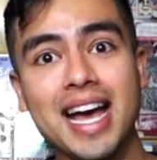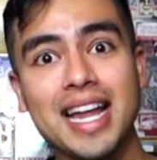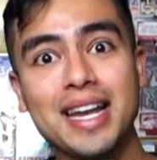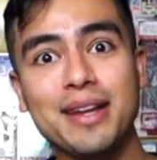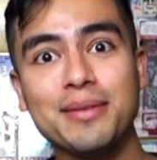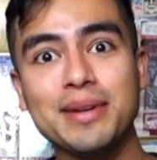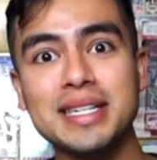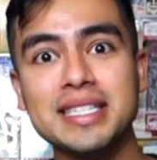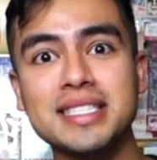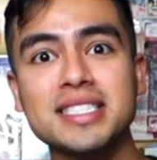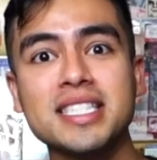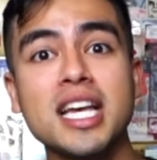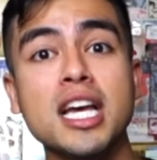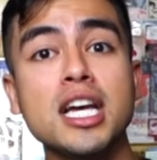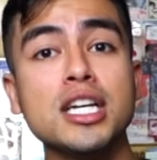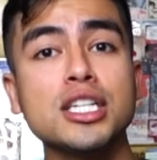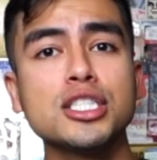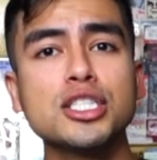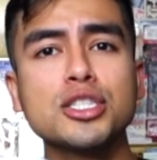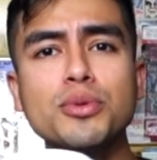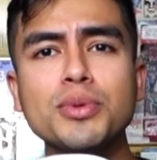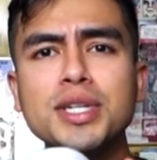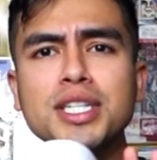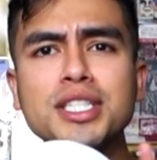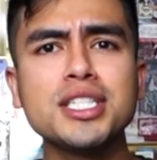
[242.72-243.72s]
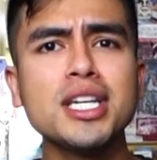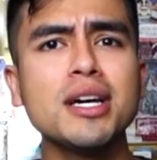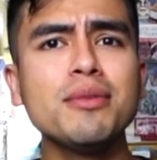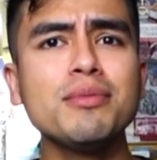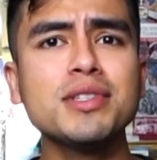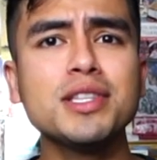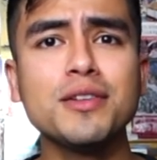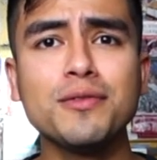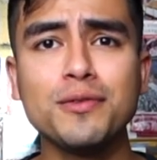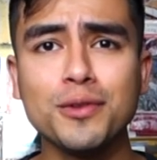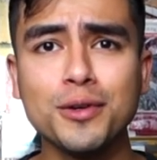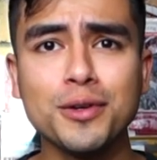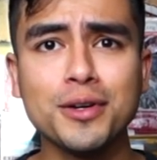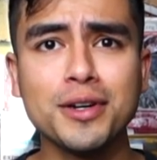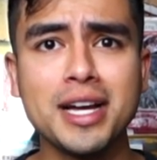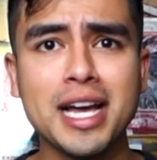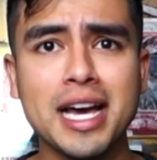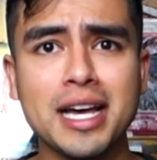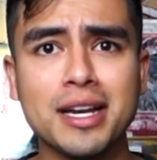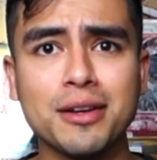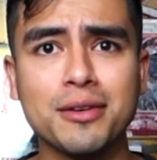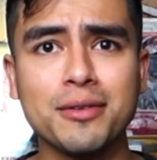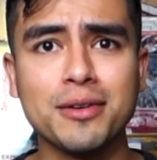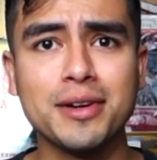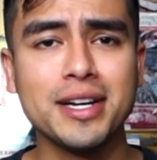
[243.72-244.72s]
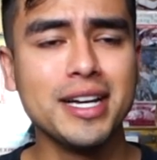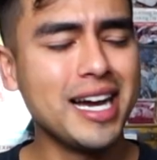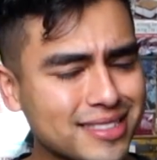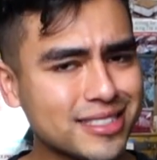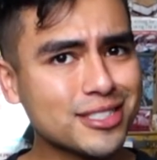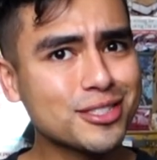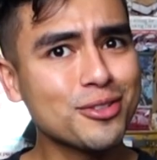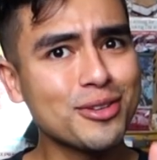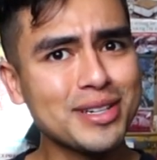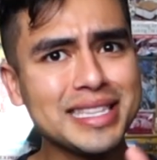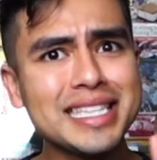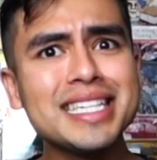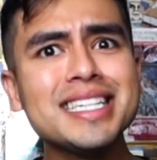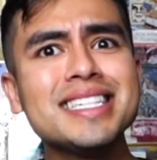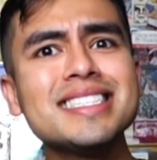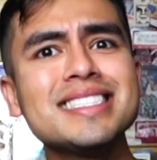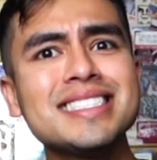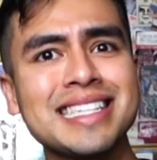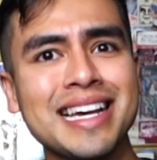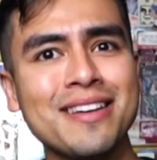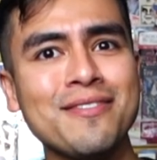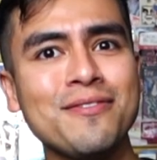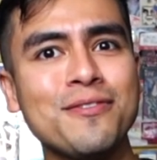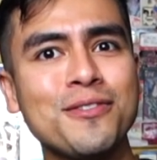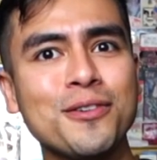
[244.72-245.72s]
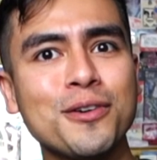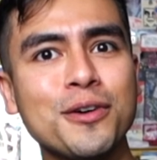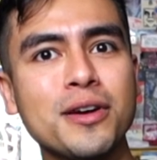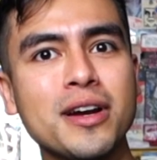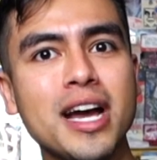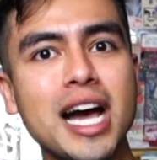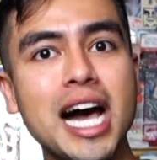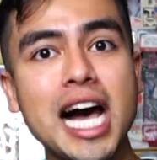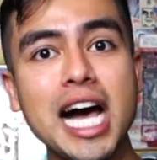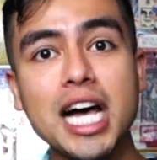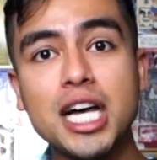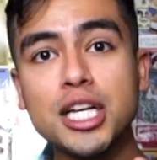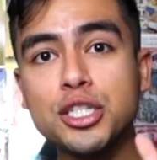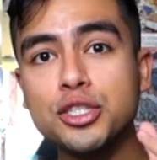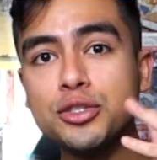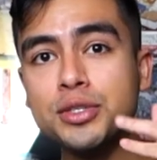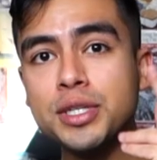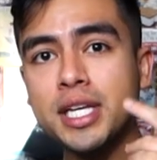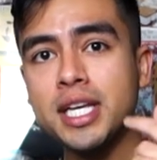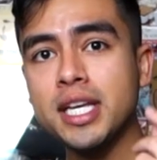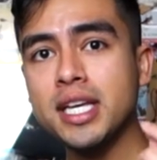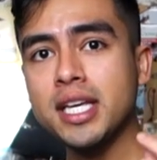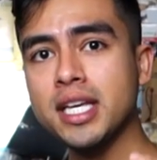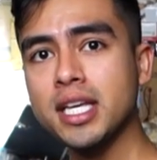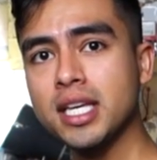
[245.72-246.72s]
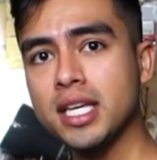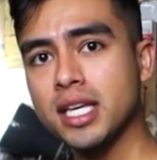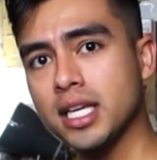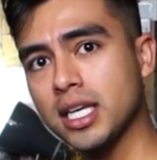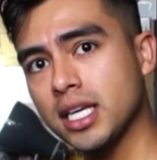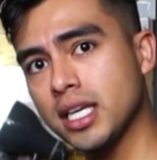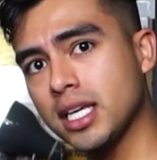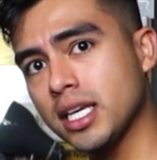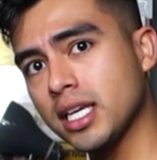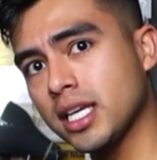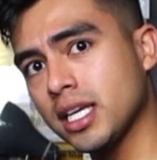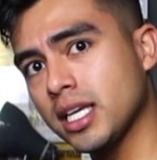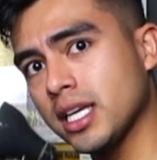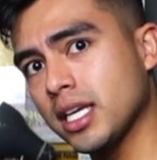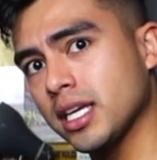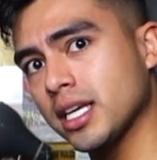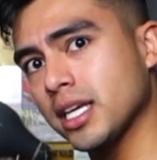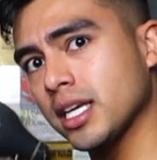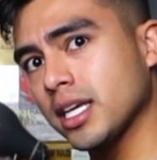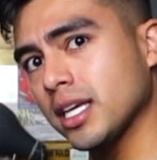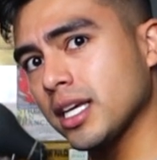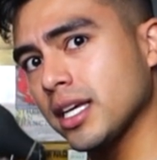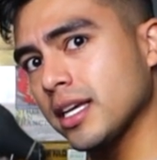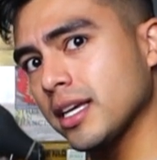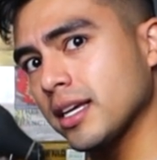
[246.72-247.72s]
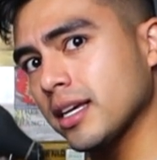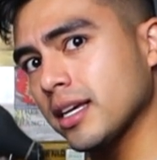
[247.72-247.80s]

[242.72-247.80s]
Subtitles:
Anyways, so we're done with the floral category. So I think it's time for a drink.